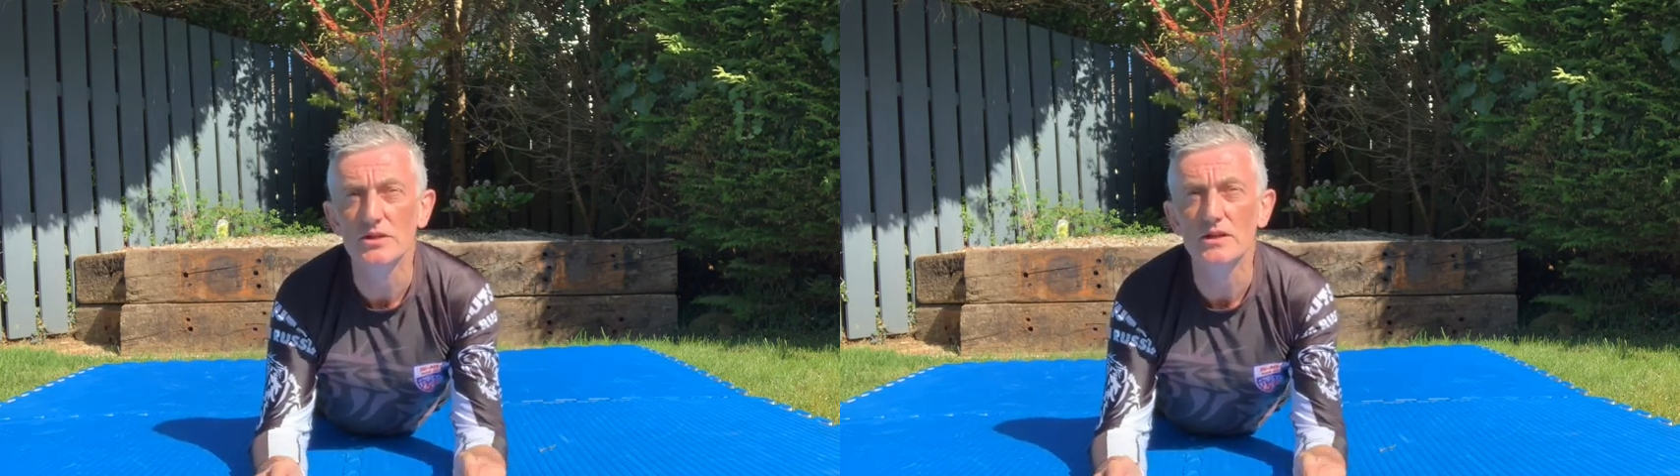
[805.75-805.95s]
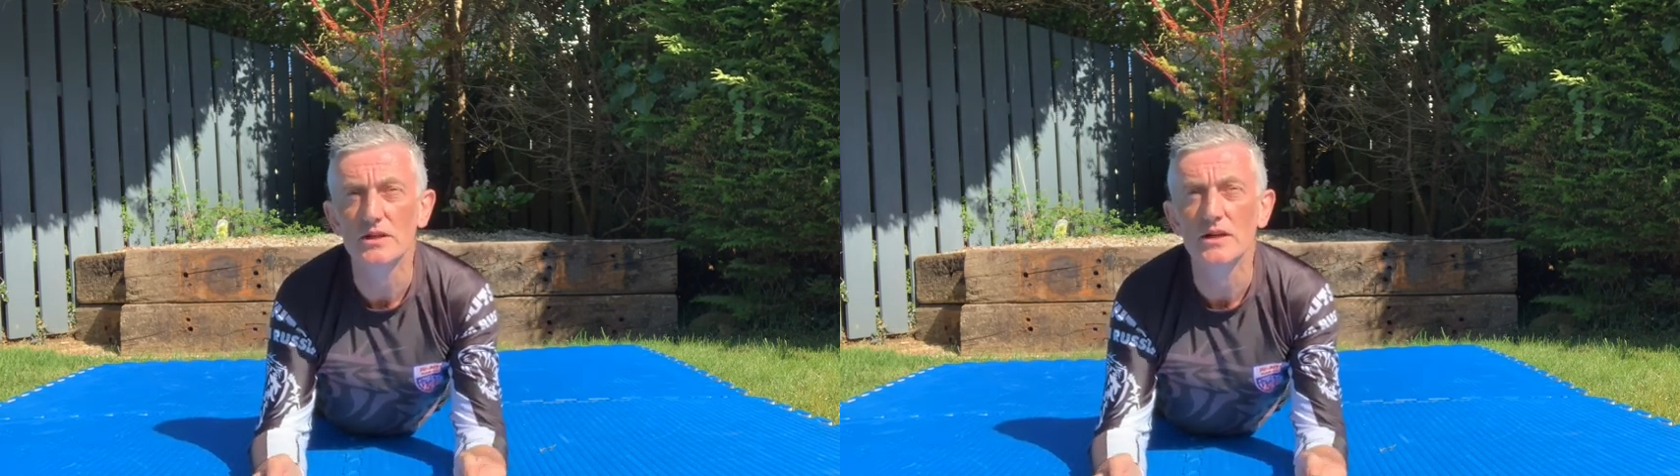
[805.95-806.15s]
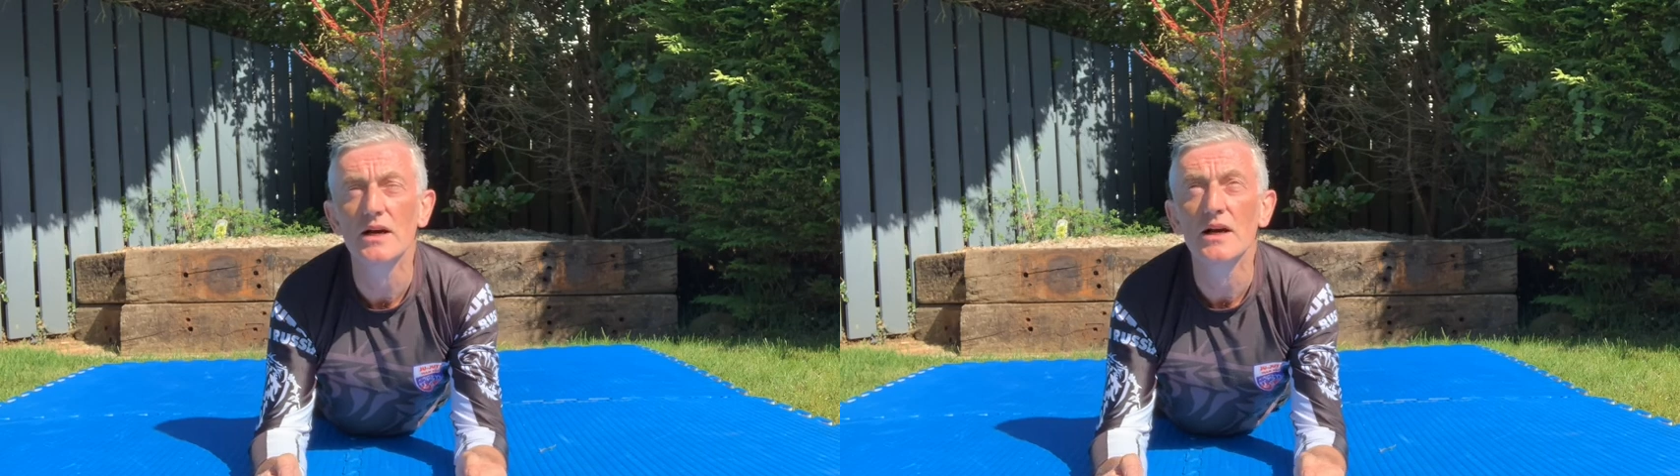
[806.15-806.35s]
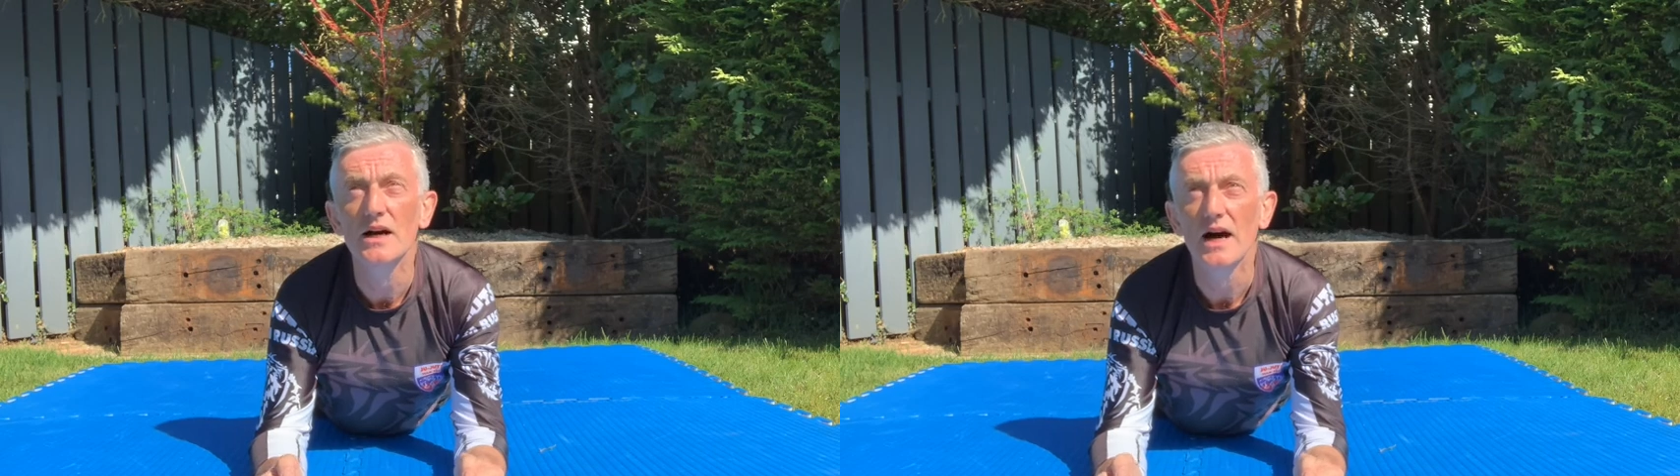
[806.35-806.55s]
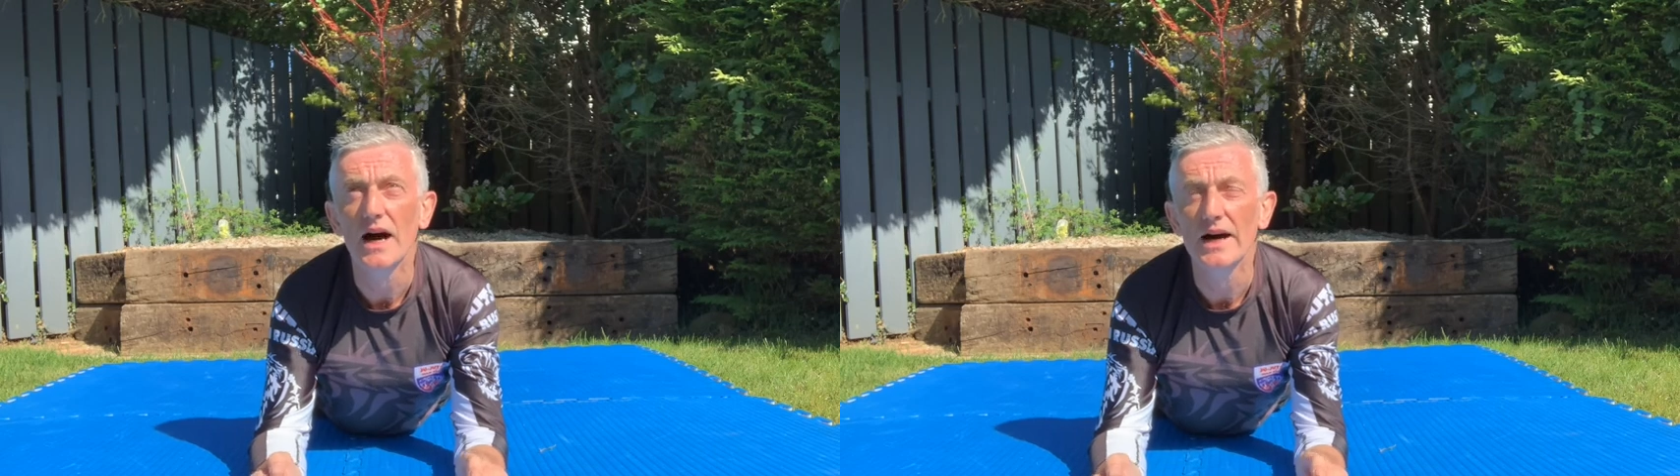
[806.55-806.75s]
it,
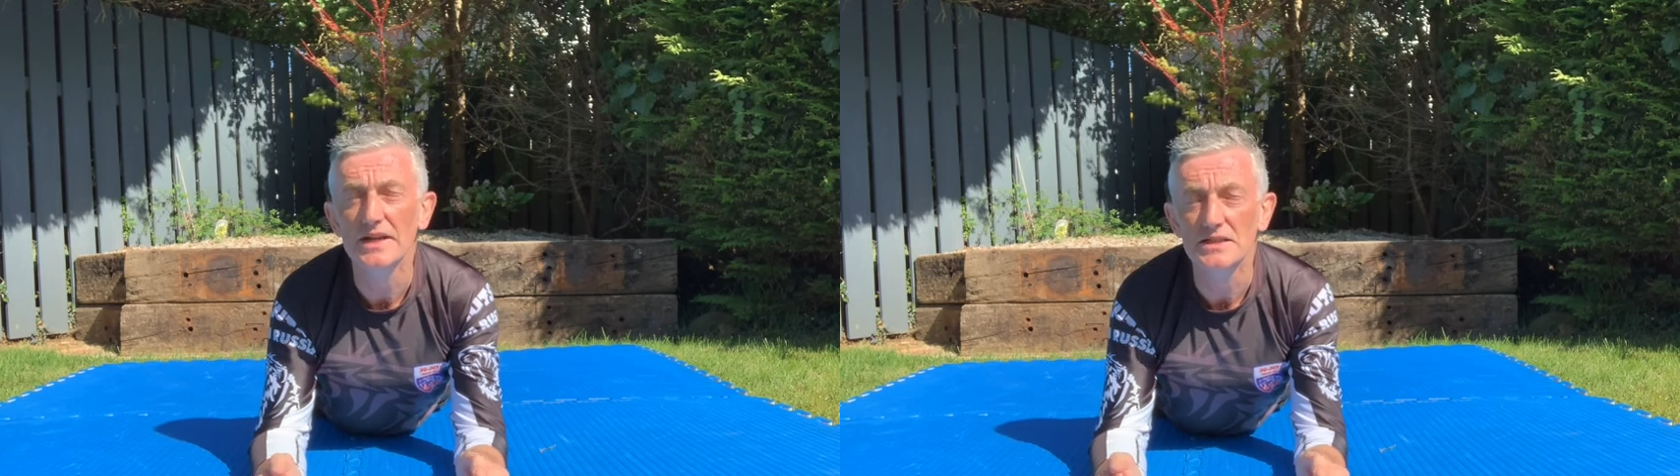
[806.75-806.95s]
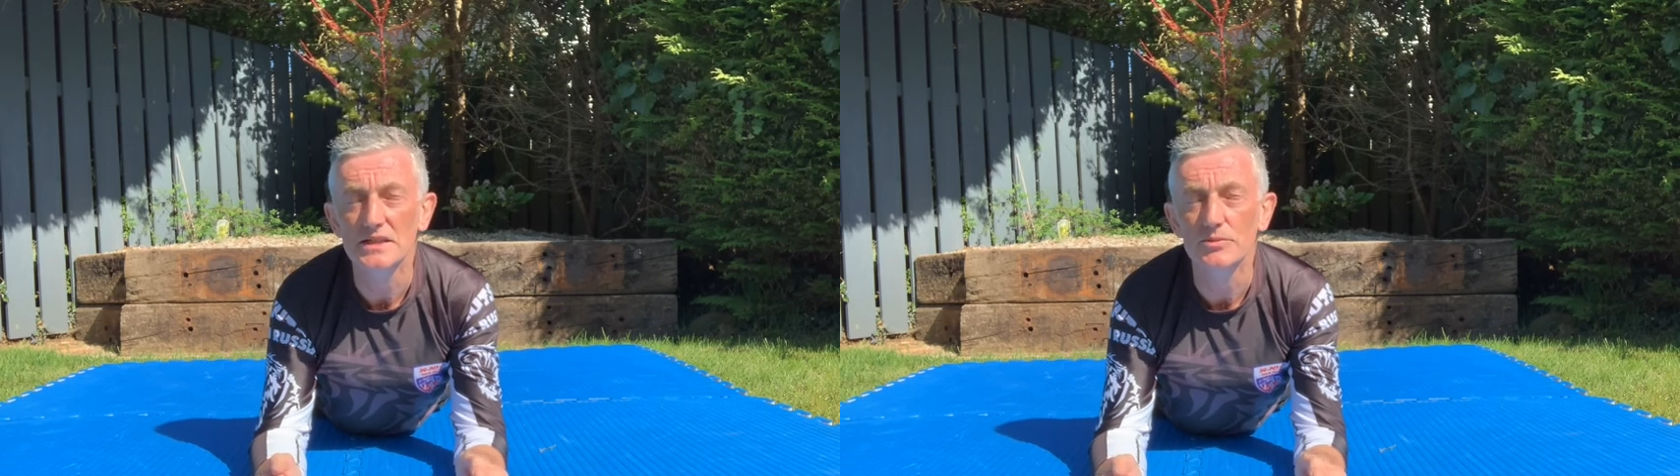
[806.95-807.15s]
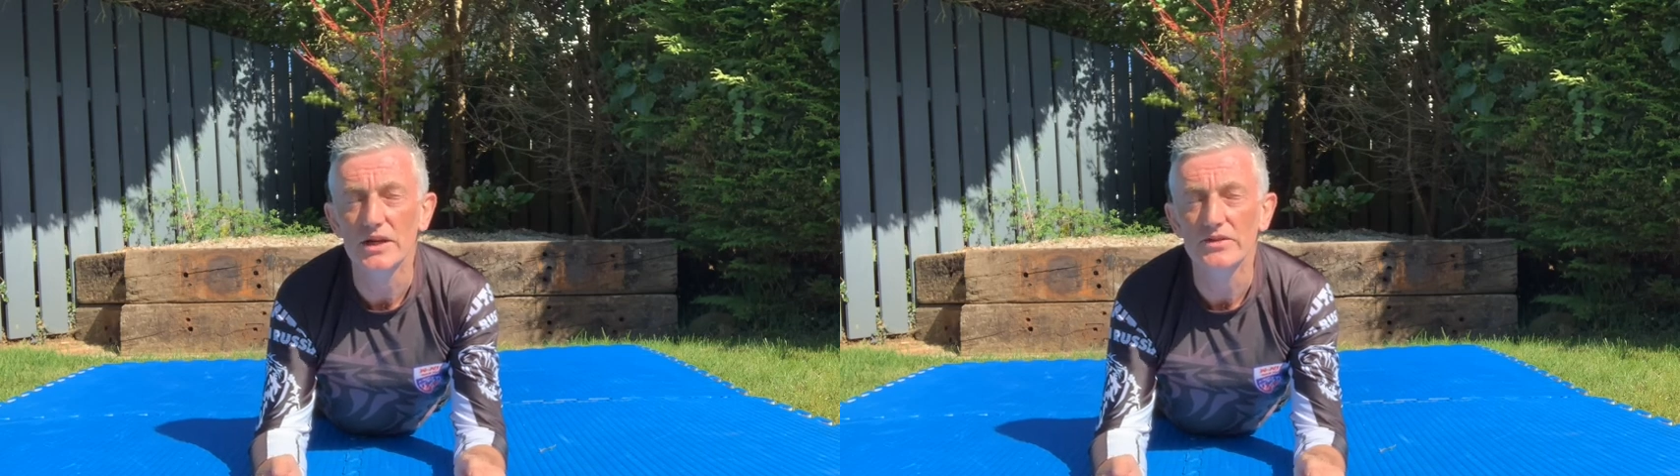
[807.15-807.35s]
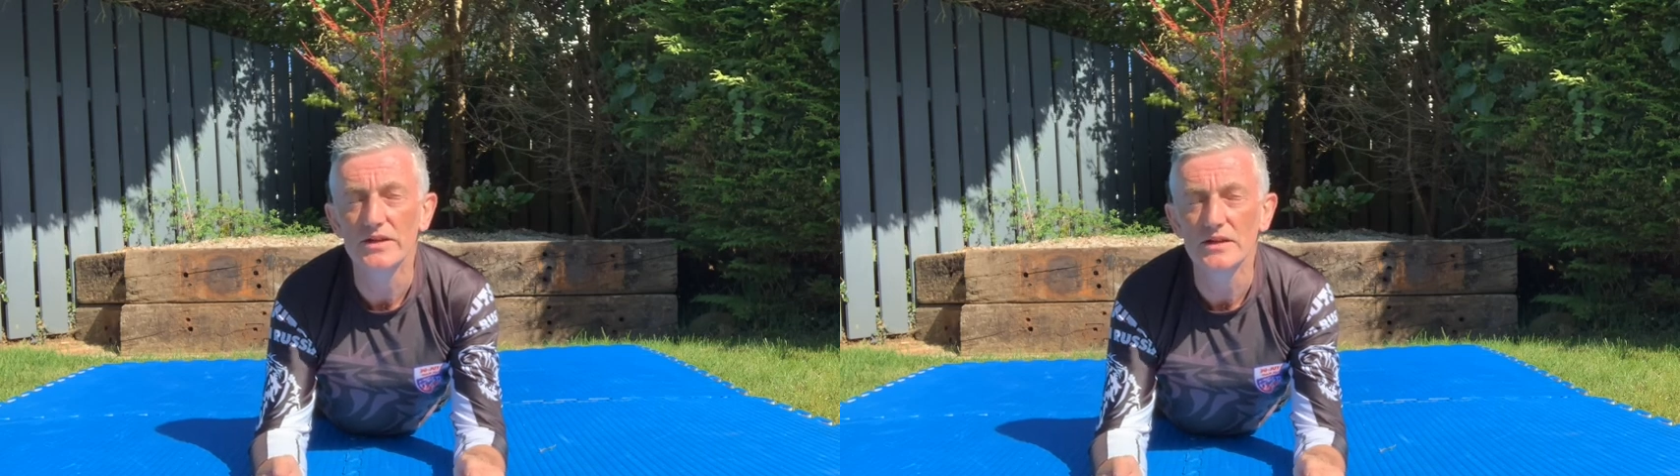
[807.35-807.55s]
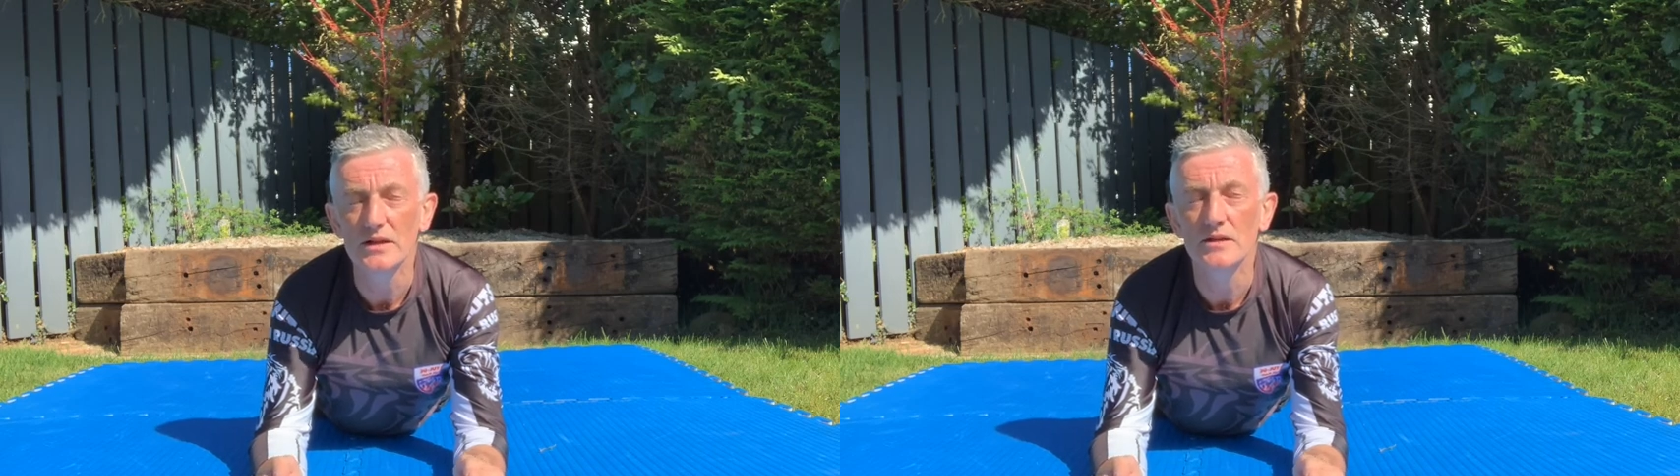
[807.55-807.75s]
and I take a breath in,